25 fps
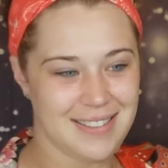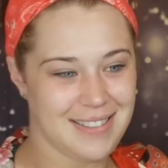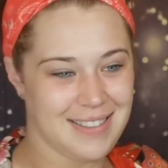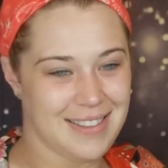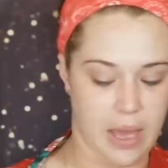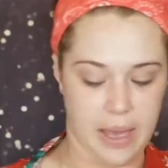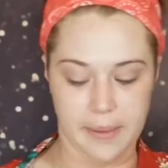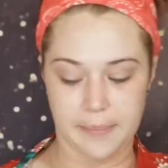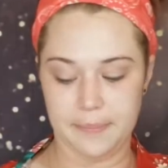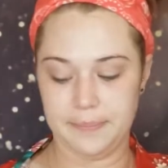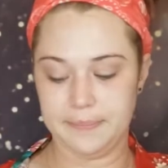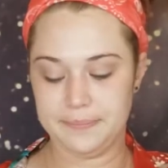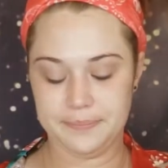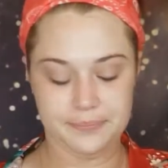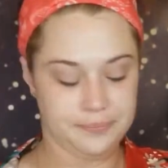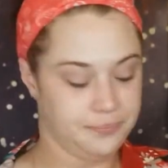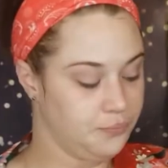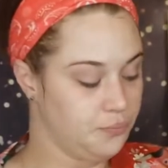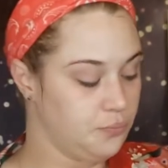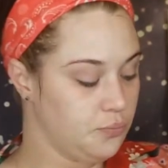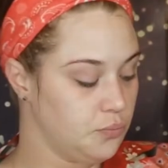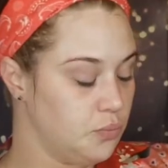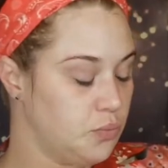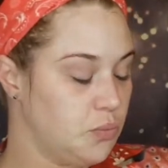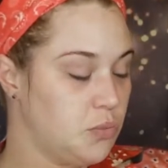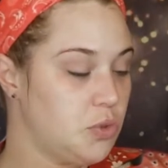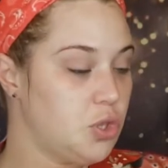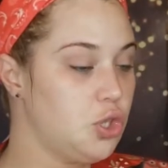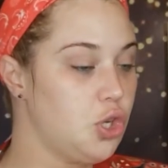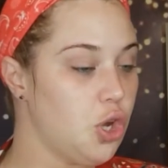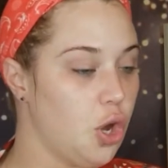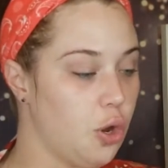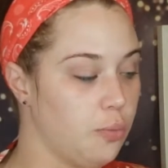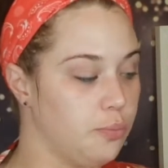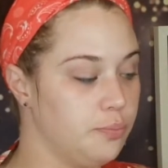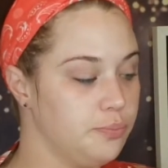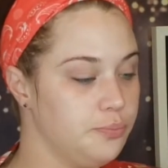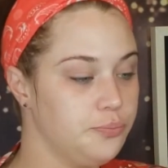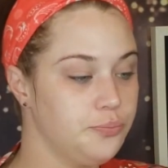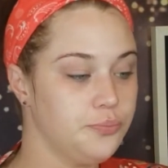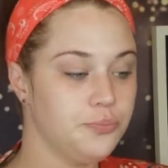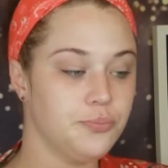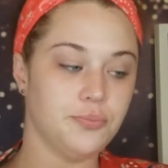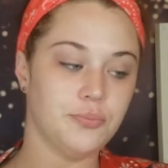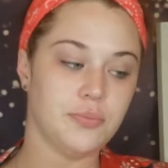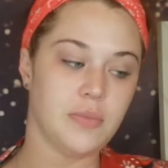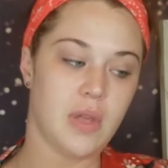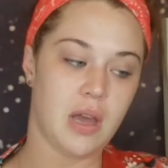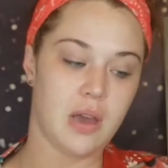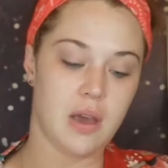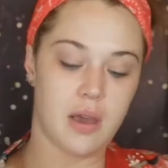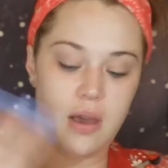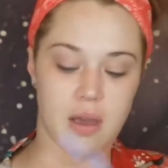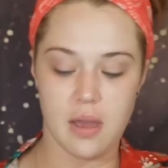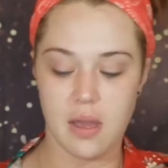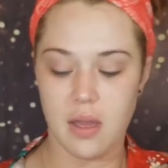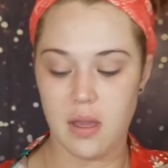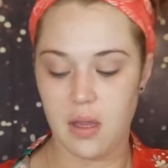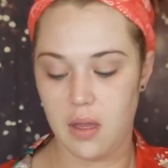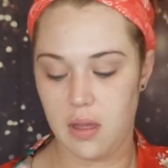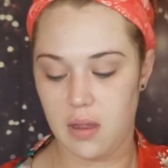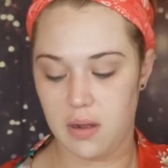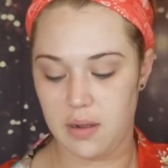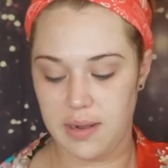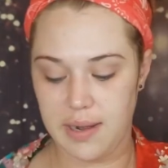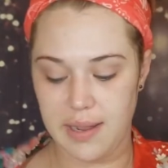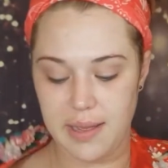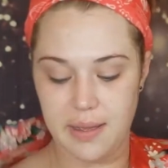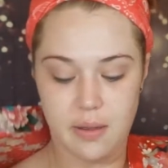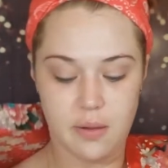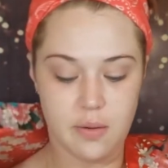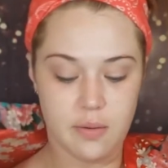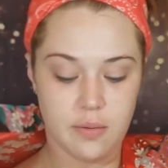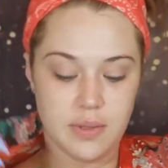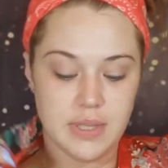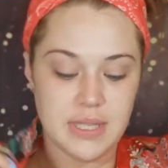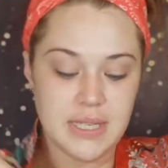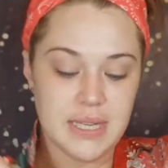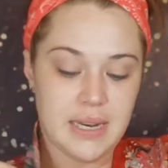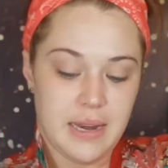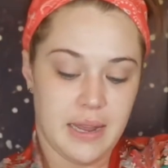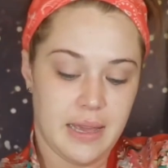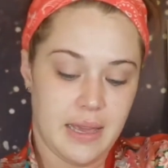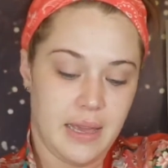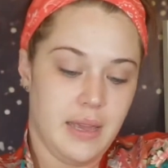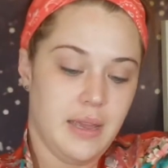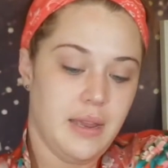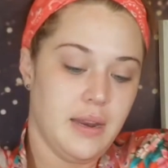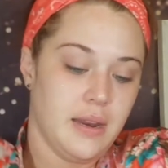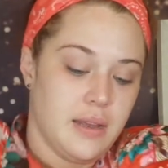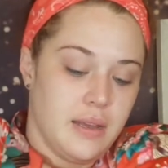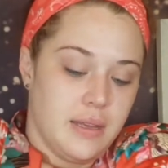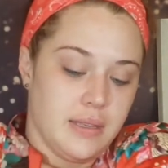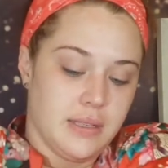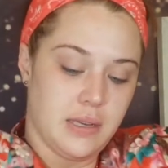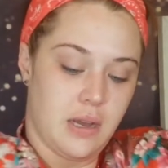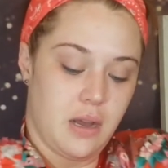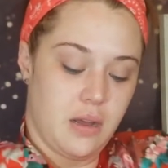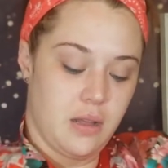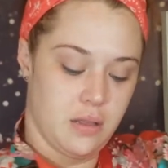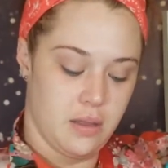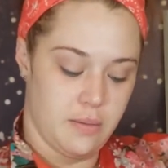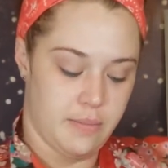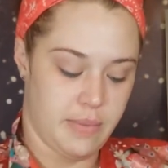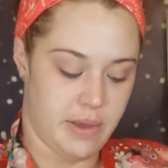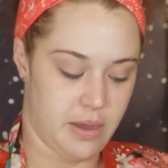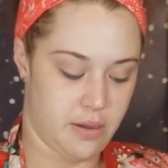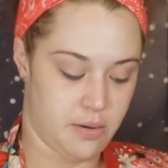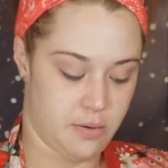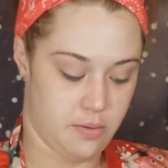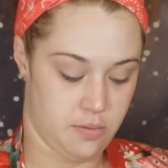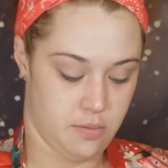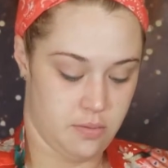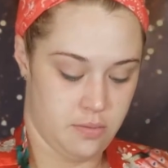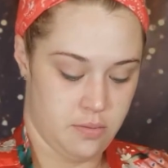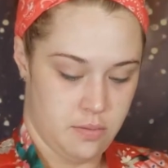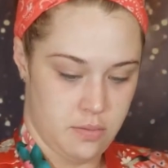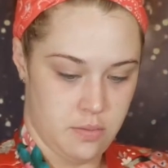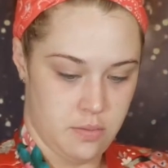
Okay, so now tonight is all about,